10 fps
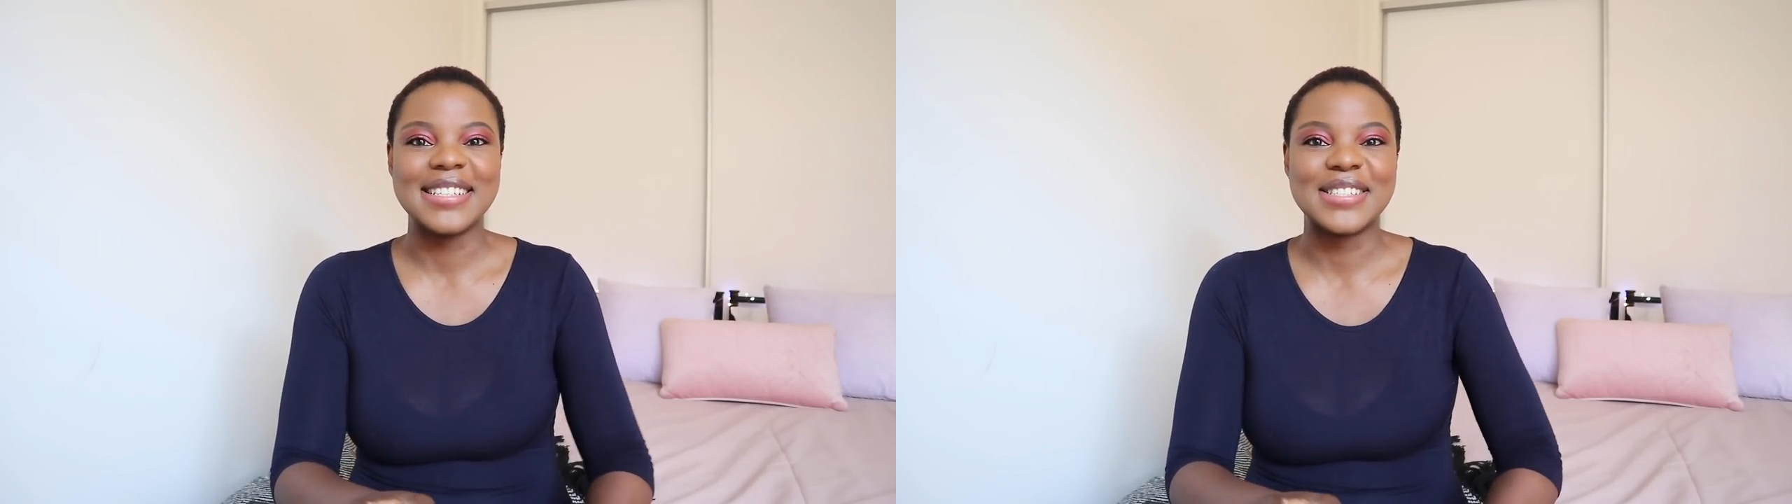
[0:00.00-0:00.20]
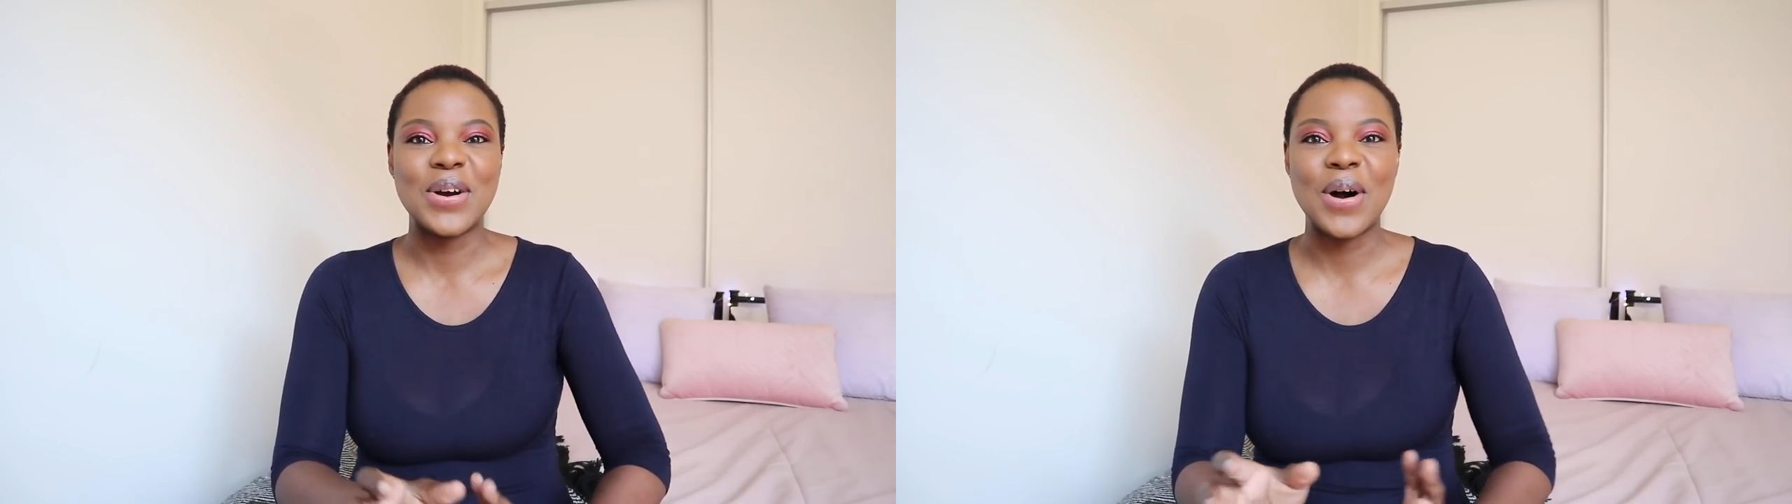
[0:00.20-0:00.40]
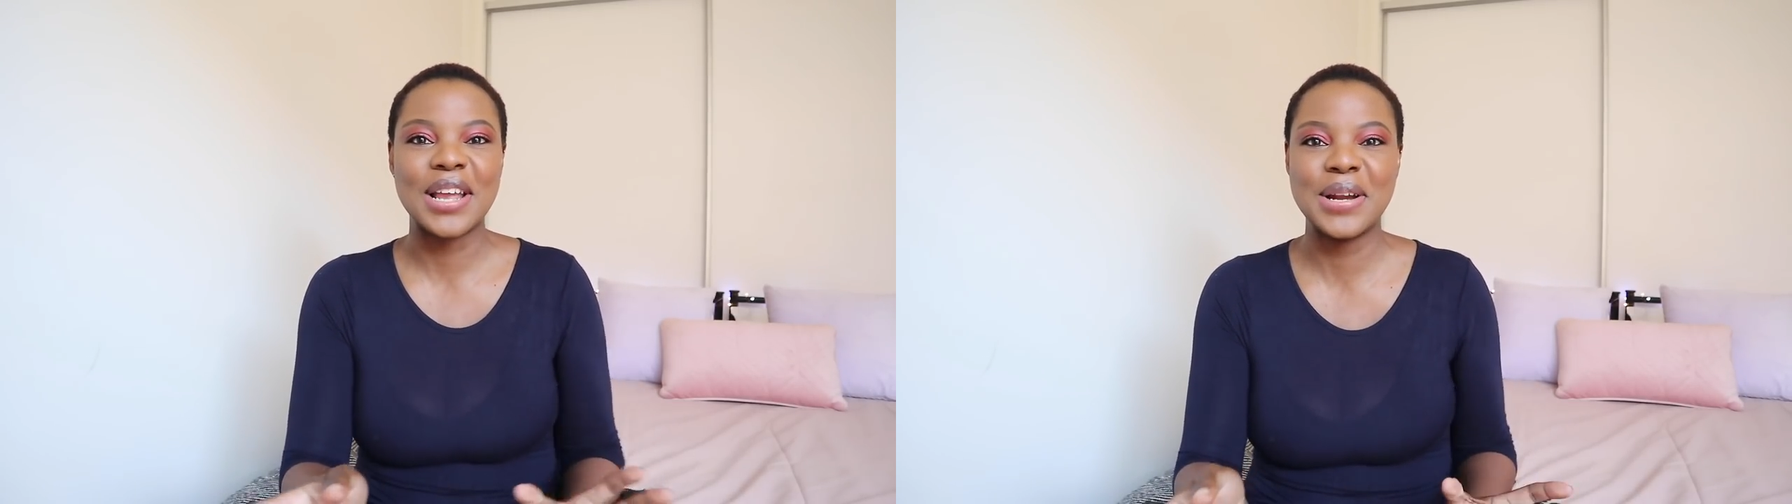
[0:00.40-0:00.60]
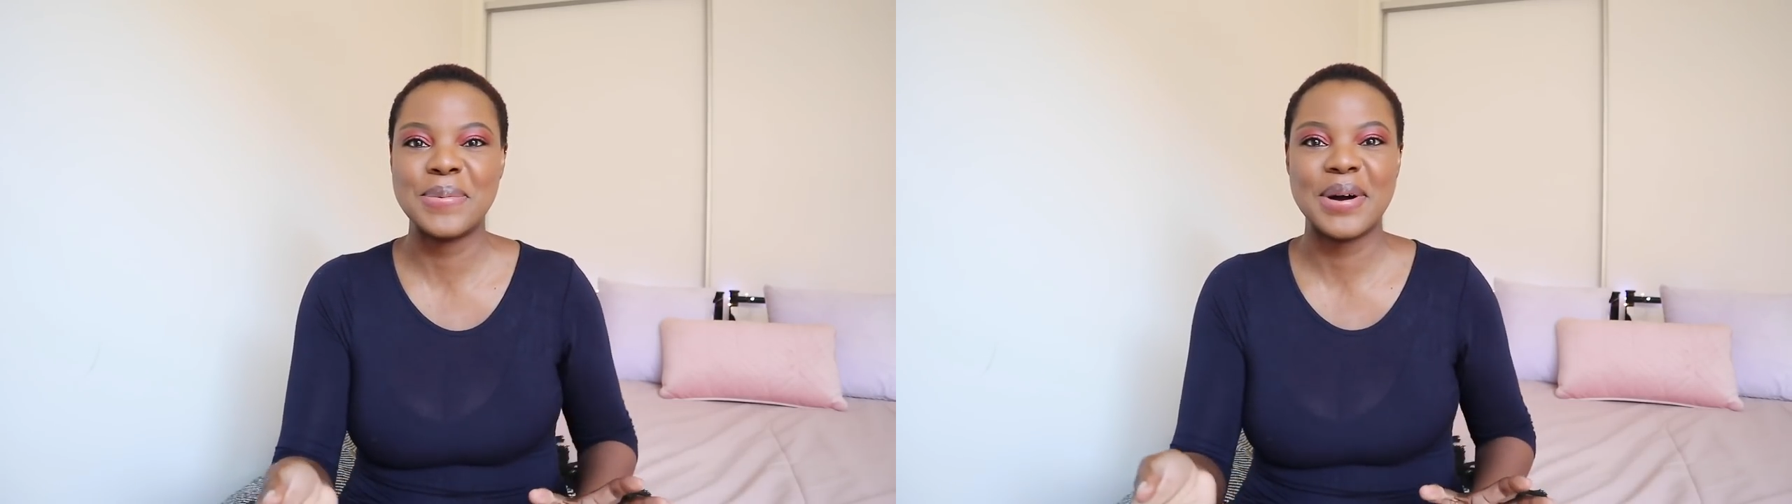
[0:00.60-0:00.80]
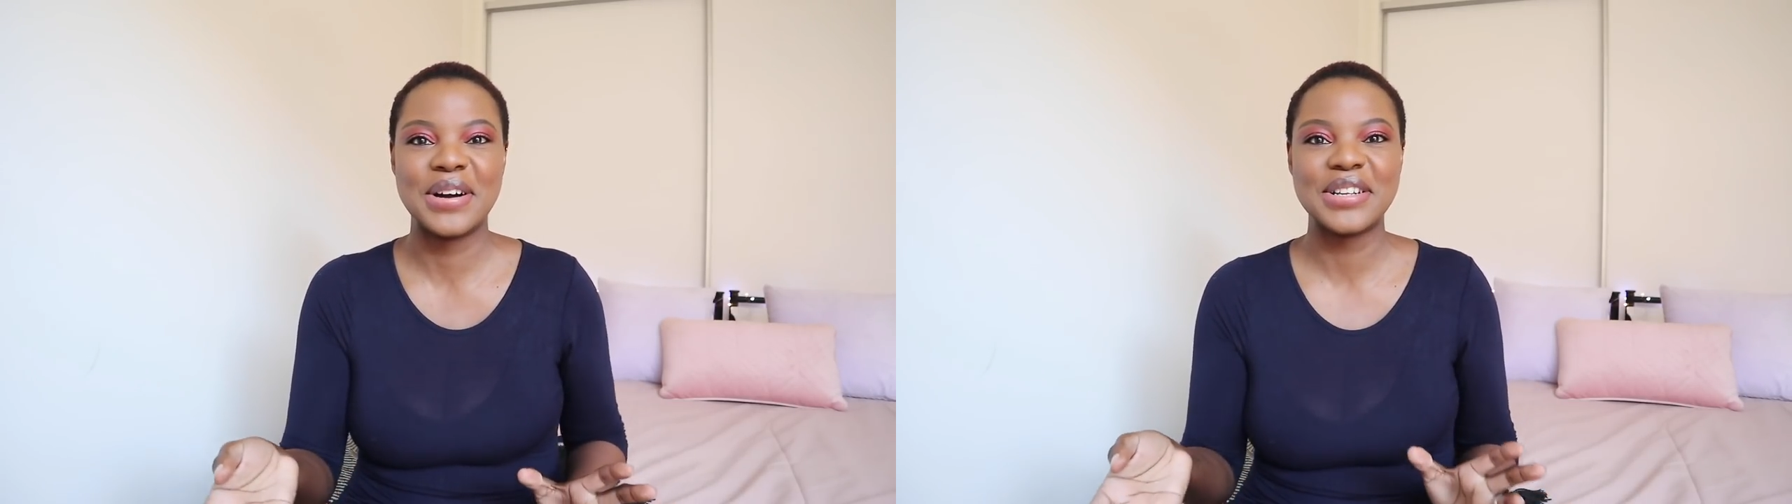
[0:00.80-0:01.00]
just talking
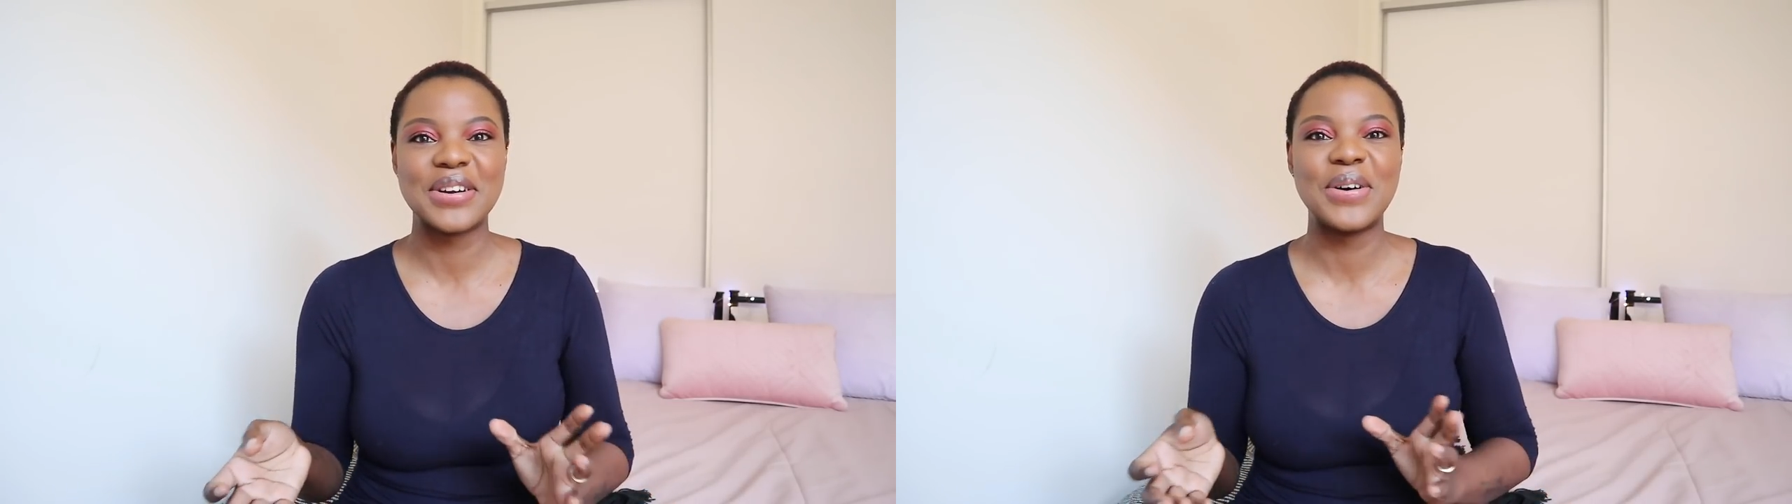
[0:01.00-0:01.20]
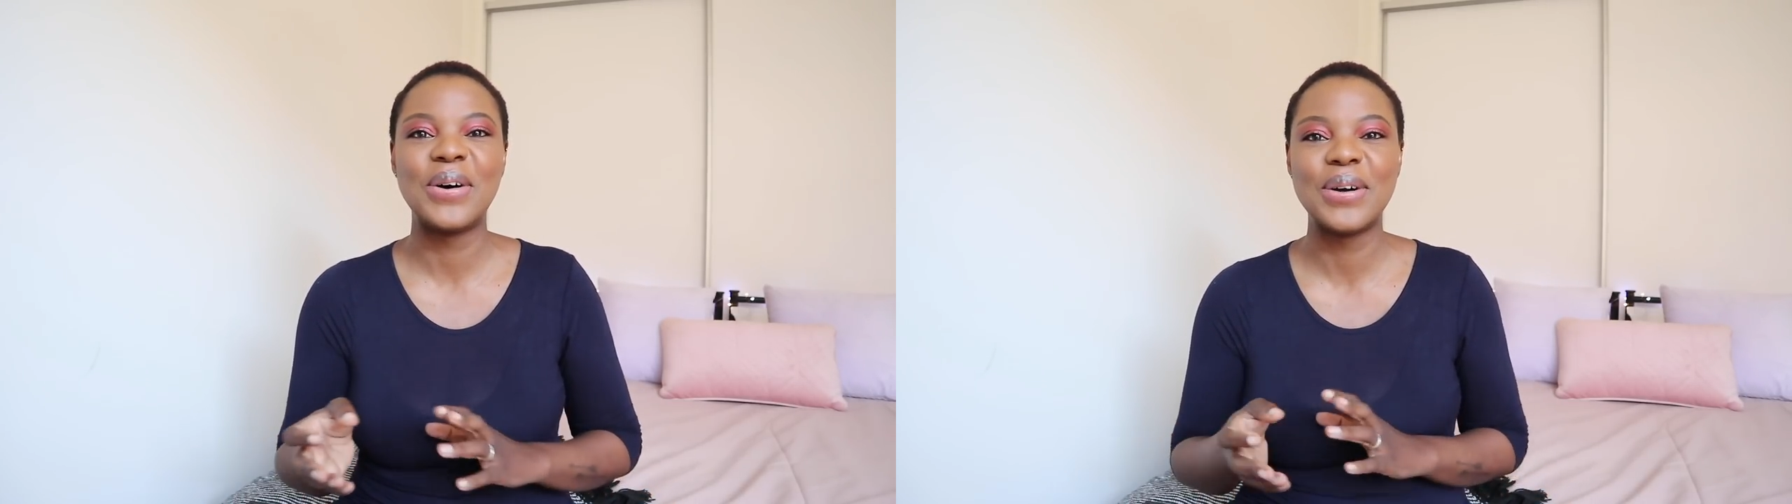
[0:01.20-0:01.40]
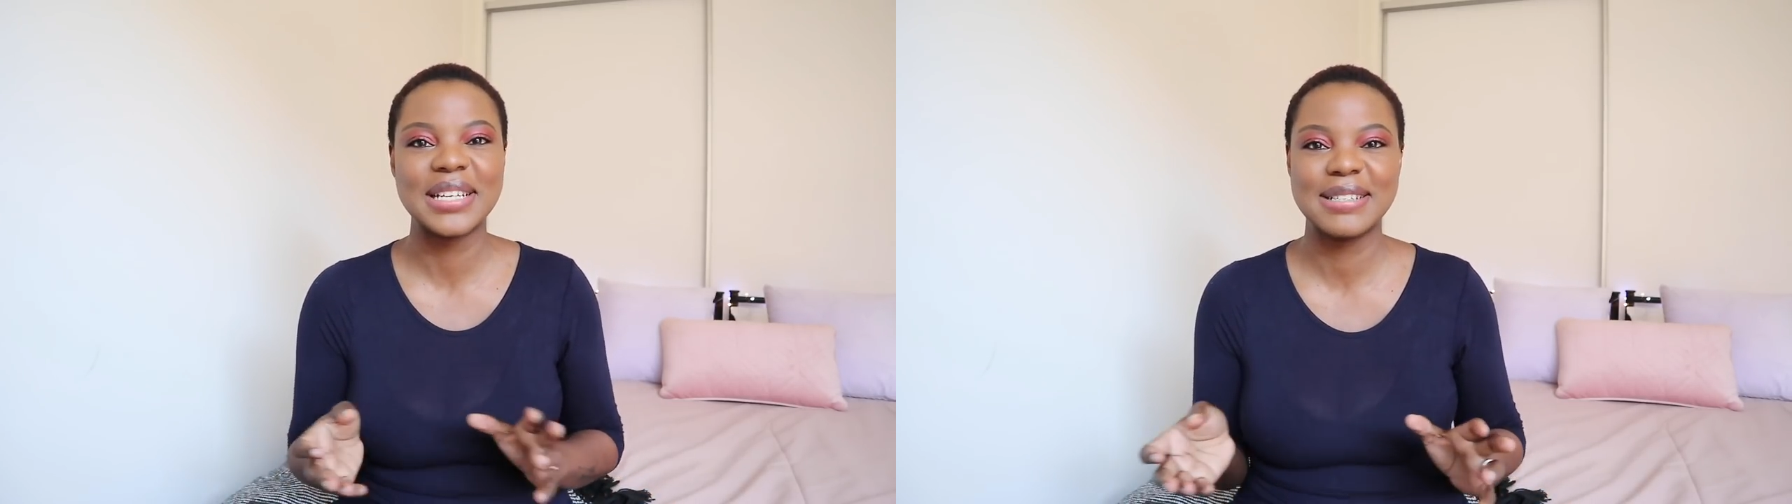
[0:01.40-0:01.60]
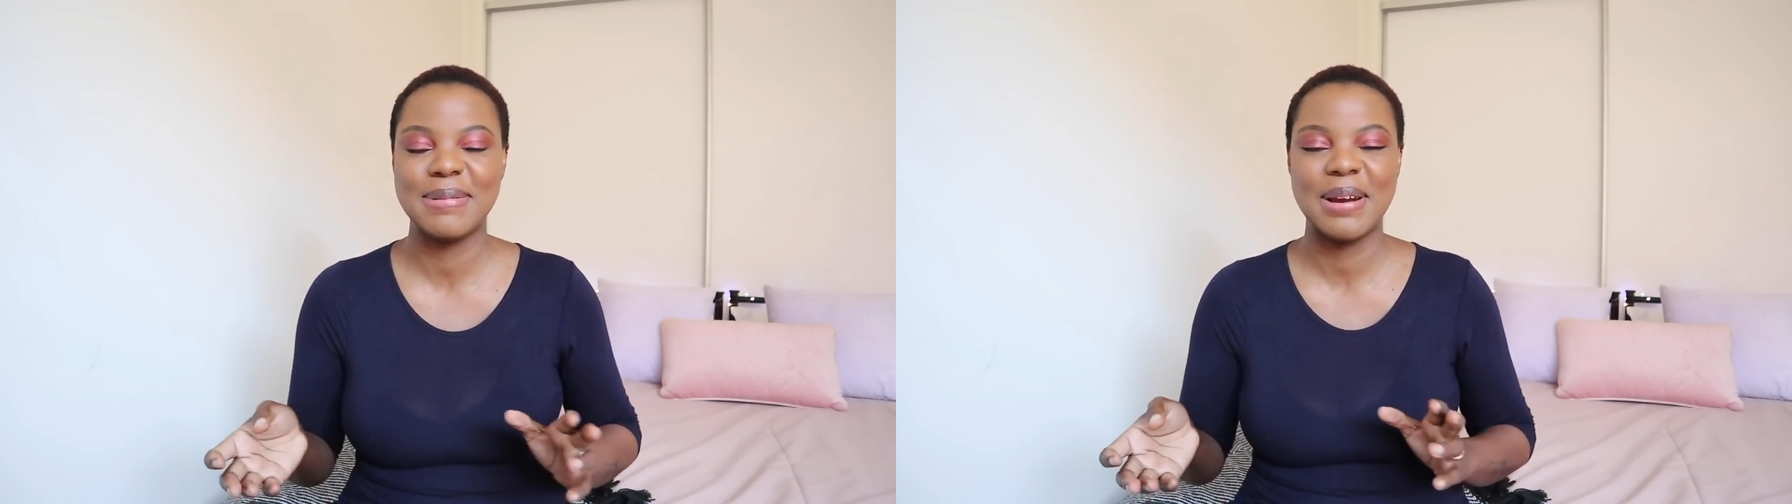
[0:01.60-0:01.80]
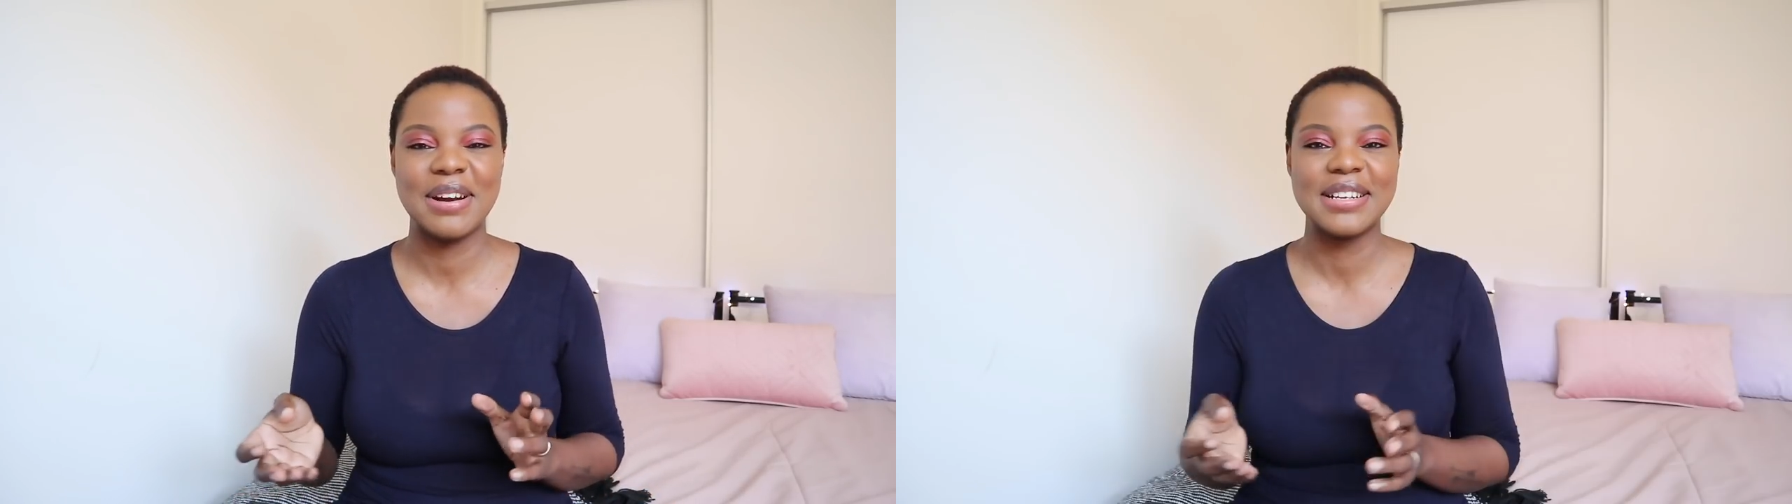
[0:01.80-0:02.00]
about the whole
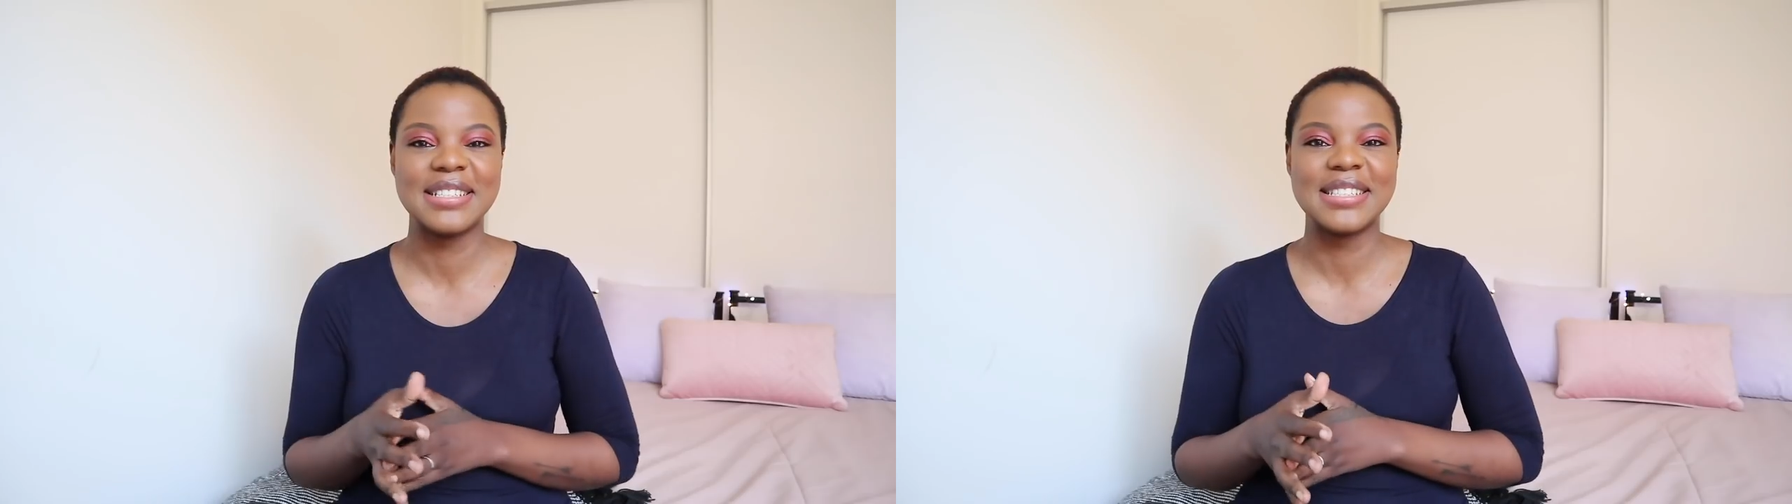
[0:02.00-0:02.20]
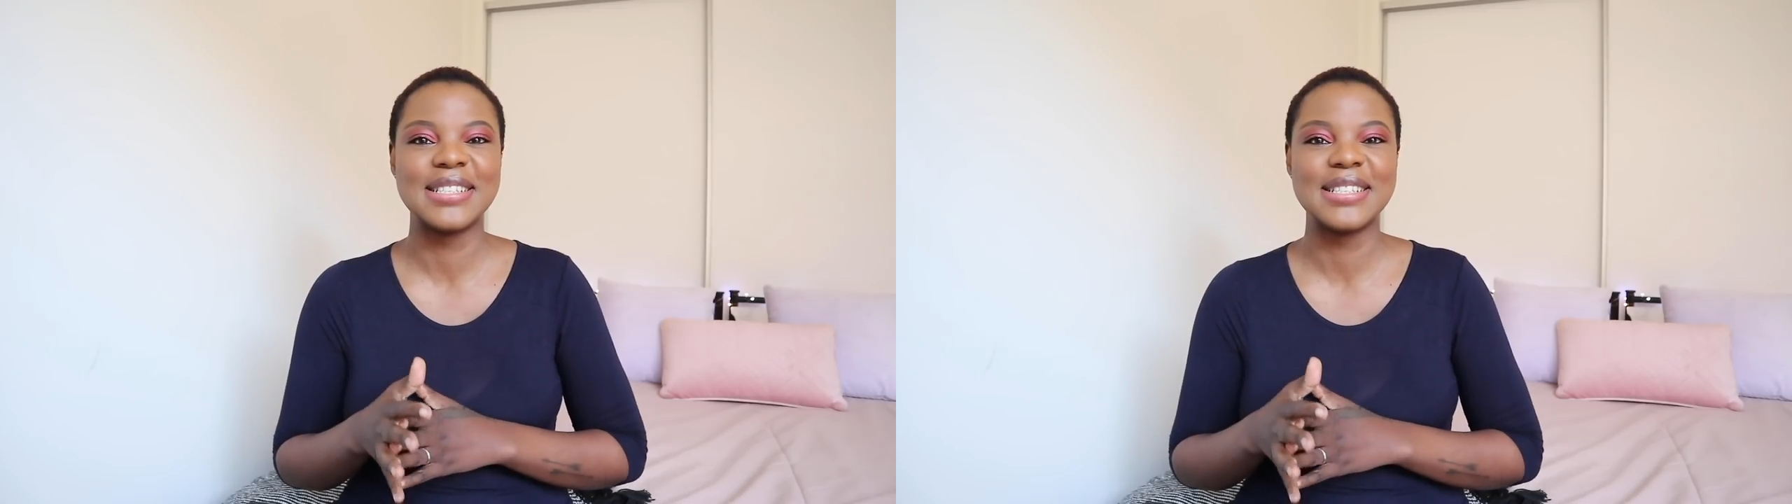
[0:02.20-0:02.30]
experience,